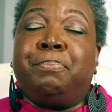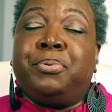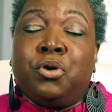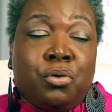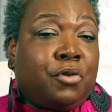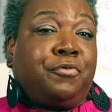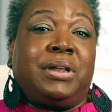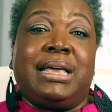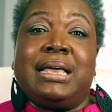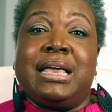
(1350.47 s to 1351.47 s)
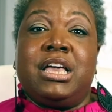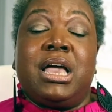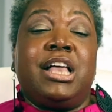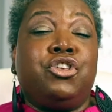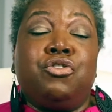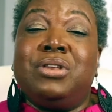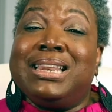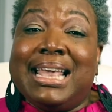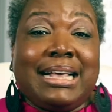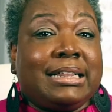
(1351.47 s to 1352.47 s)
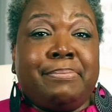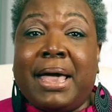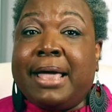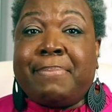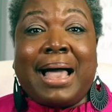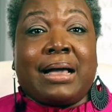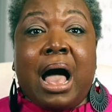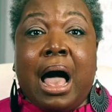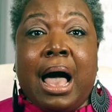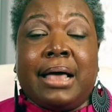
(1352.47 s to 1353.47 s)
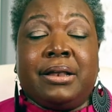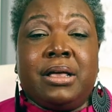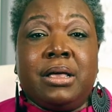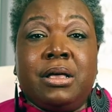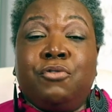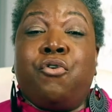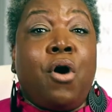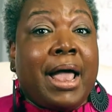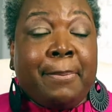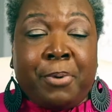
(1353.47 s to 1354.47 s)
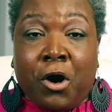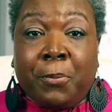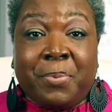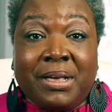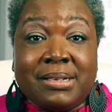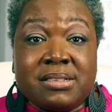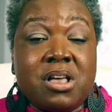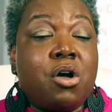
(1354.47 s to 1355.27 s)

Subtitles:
beautifully and uniquely made by God for a purpose,